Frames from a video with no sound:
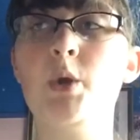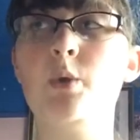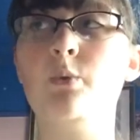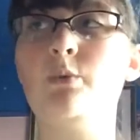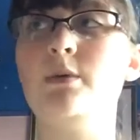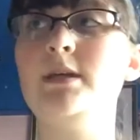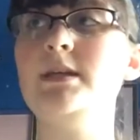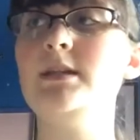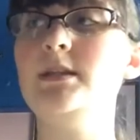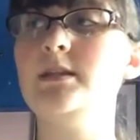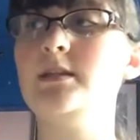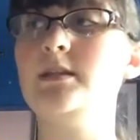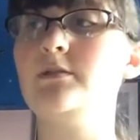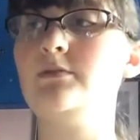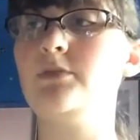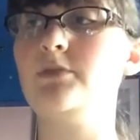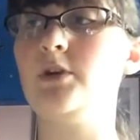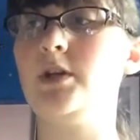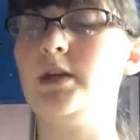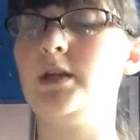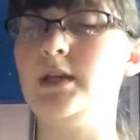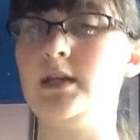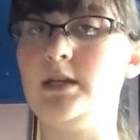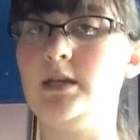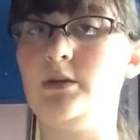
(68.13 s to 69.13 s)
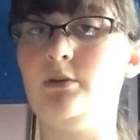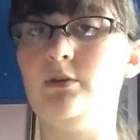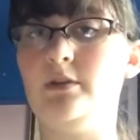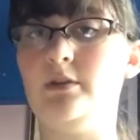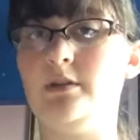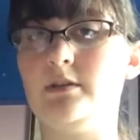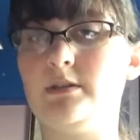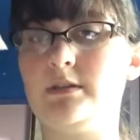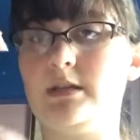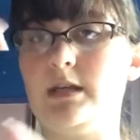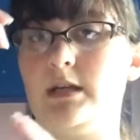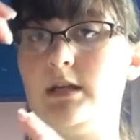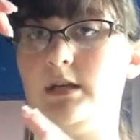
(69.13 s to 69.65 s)
we live on a hill
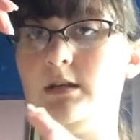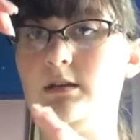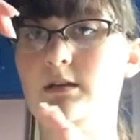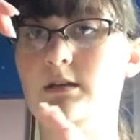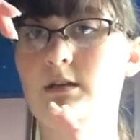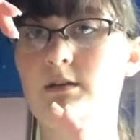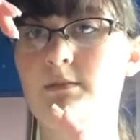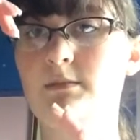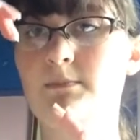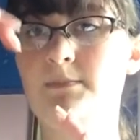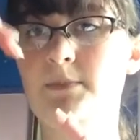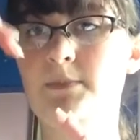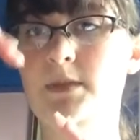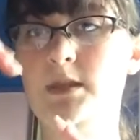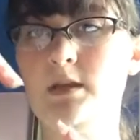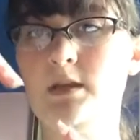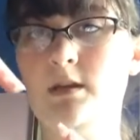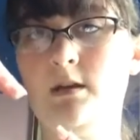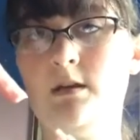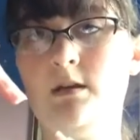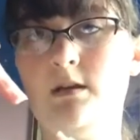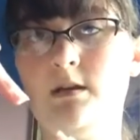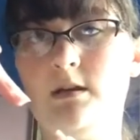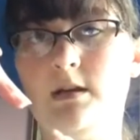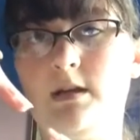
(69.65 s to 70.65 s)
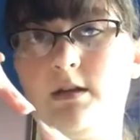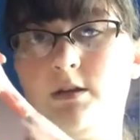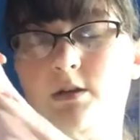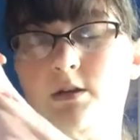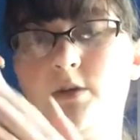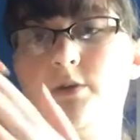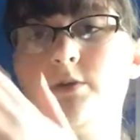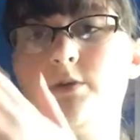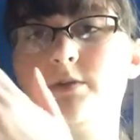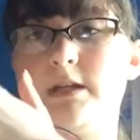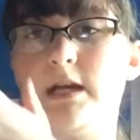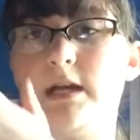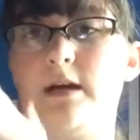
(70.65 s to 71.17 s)
that's like, it
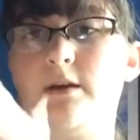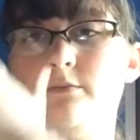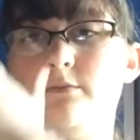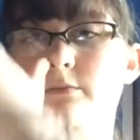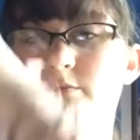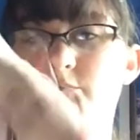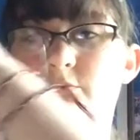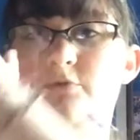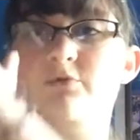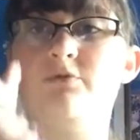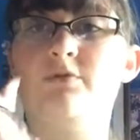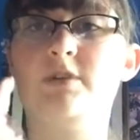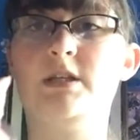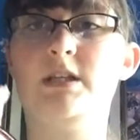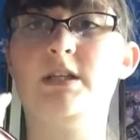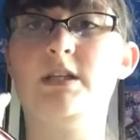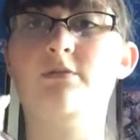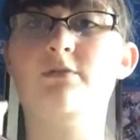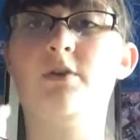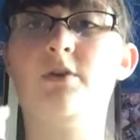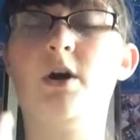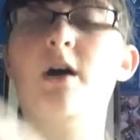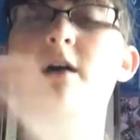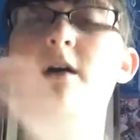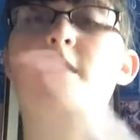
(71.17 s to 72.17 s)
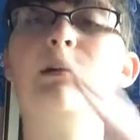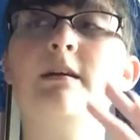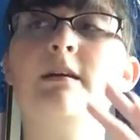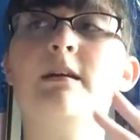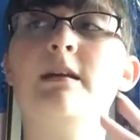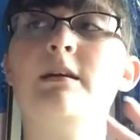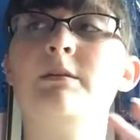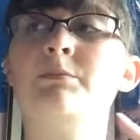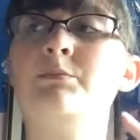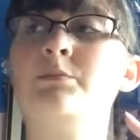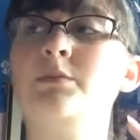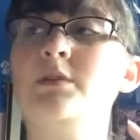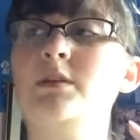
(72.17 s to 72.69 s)
goes down really far. And
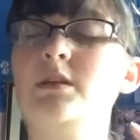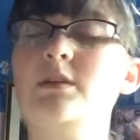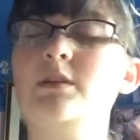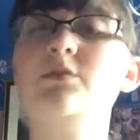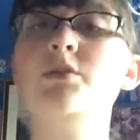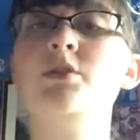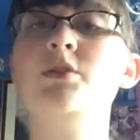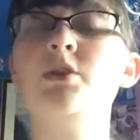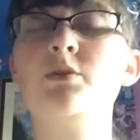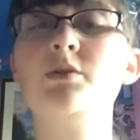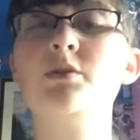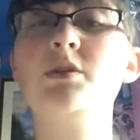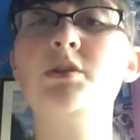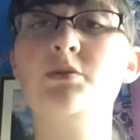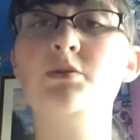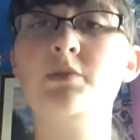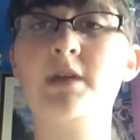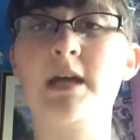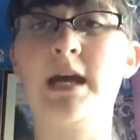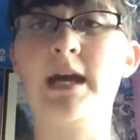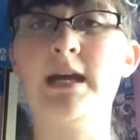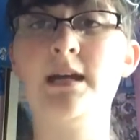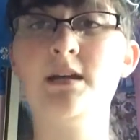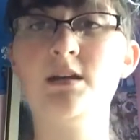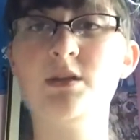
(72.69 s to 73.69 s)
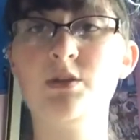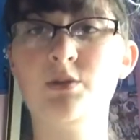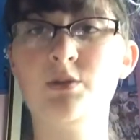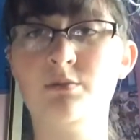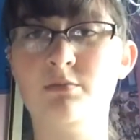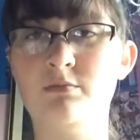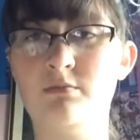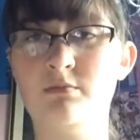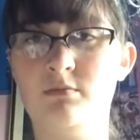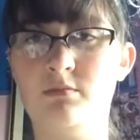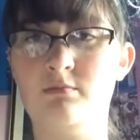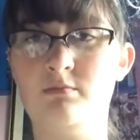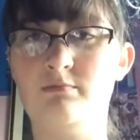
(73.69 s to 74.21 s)
if you know the UK, you
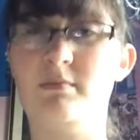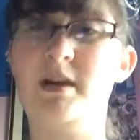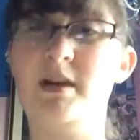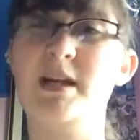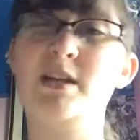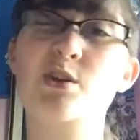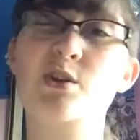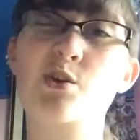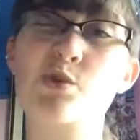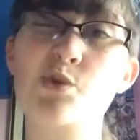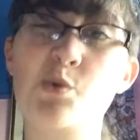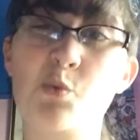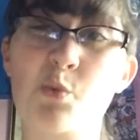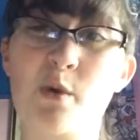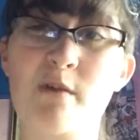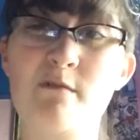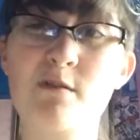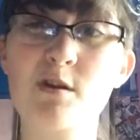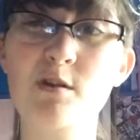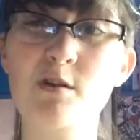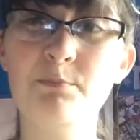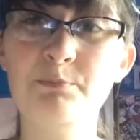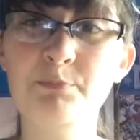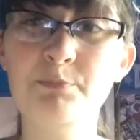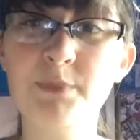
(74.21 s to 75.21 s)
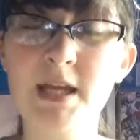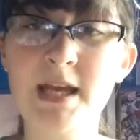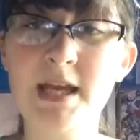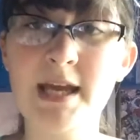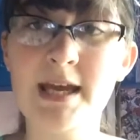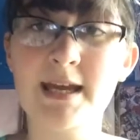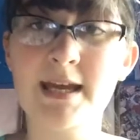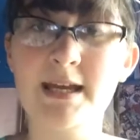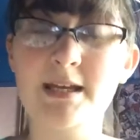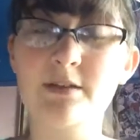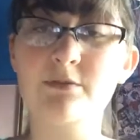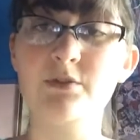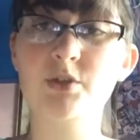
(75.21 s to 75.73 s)
might know the Wirral.
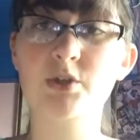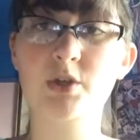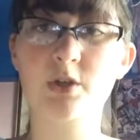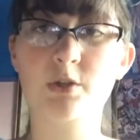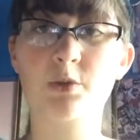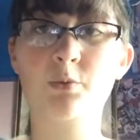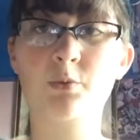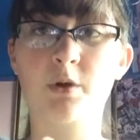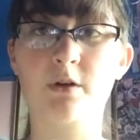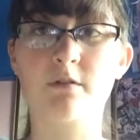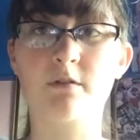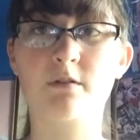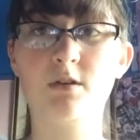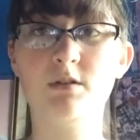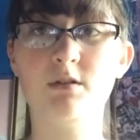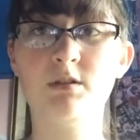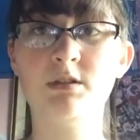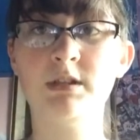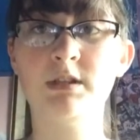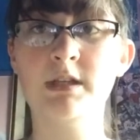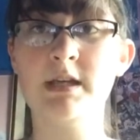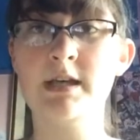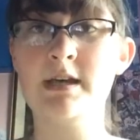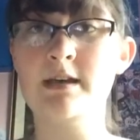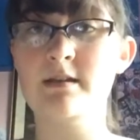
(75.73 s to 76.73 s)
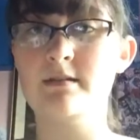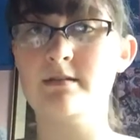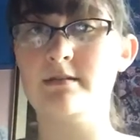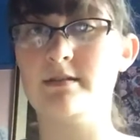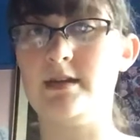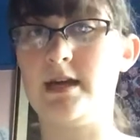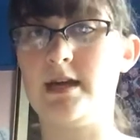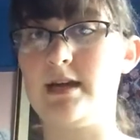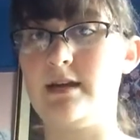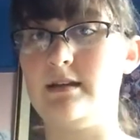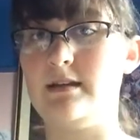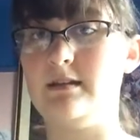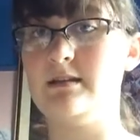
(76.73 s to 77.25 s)
If you know the Wirral,
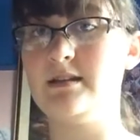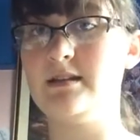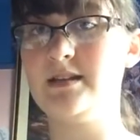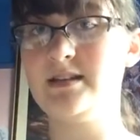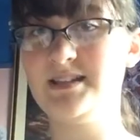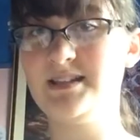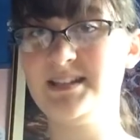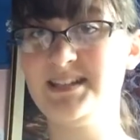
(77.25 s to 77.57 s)
then